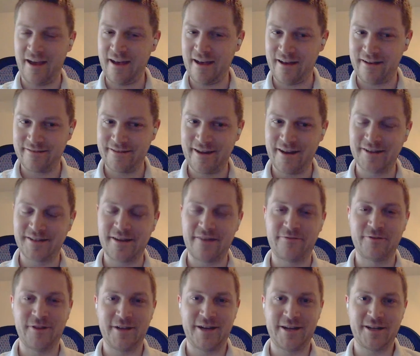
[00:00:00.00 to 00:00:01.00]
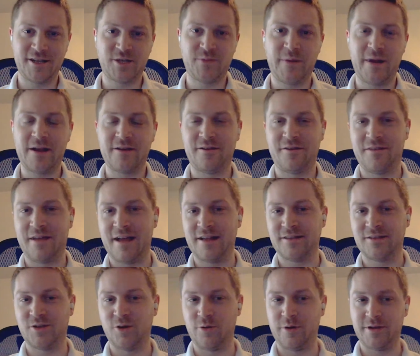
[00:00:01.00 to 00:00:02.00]
Yeah, definitely can expand on
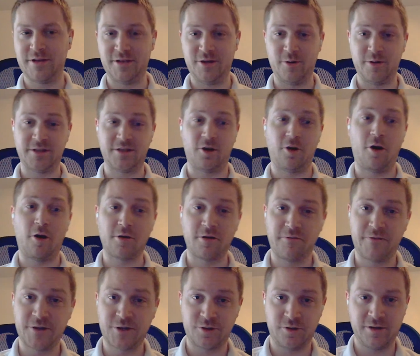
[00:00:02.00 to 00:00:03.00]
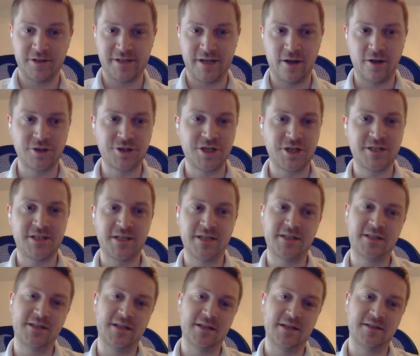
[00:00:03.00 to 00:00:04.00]
that. So it's our artificial intelligence.
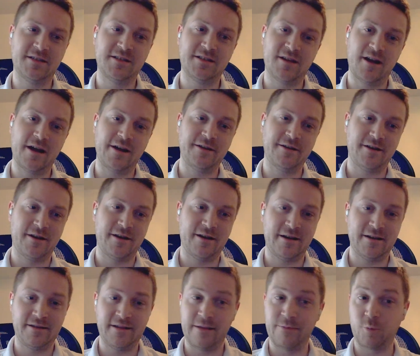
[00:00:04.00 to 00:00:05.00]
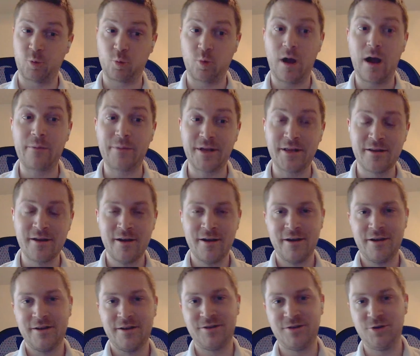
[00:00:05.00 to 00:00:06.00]
It's designed named Robin
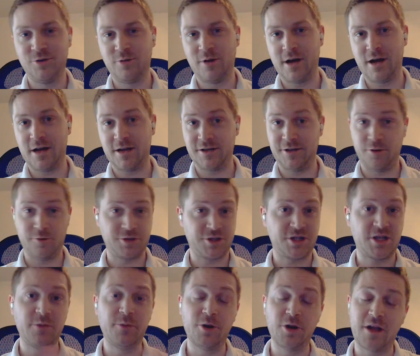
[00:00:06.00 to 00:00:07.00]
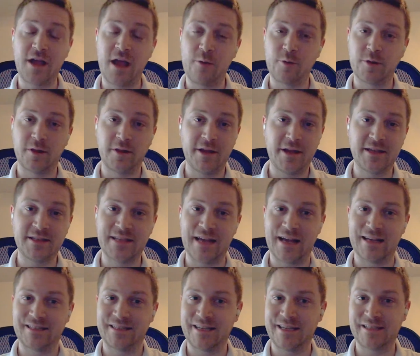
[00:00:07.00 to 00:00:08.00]
to just communicate with leads
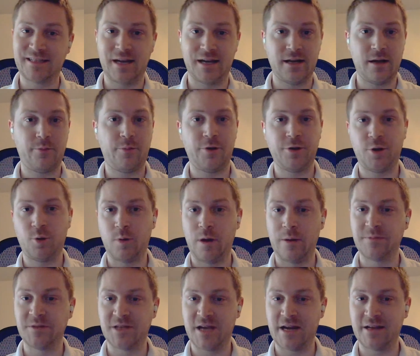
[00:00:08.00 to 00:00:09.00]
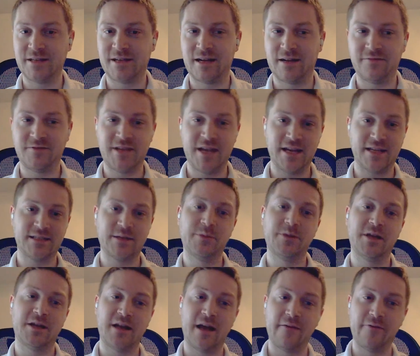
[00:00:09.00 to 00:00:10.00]
as they sign up on your website to kind of take some
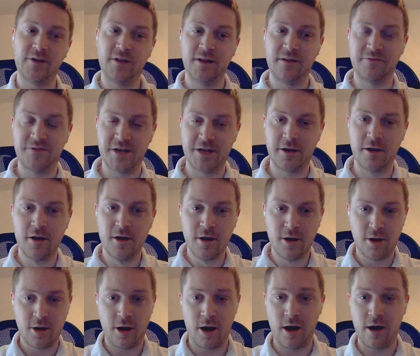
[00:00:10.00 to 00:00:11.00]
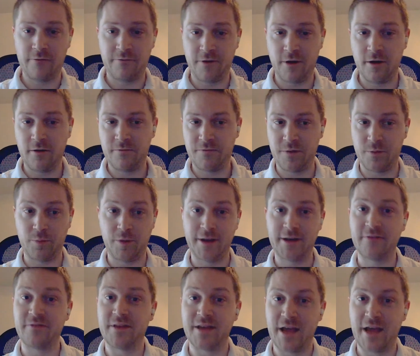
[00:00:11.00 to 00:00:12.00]
of that heavy lifting off of the
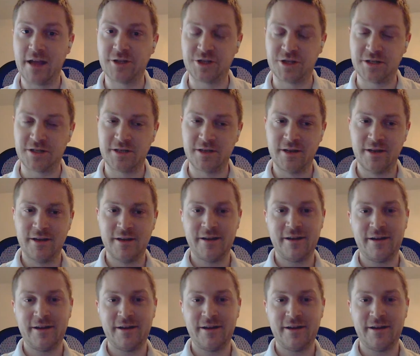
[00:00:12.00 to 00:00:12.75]
plate of the agent.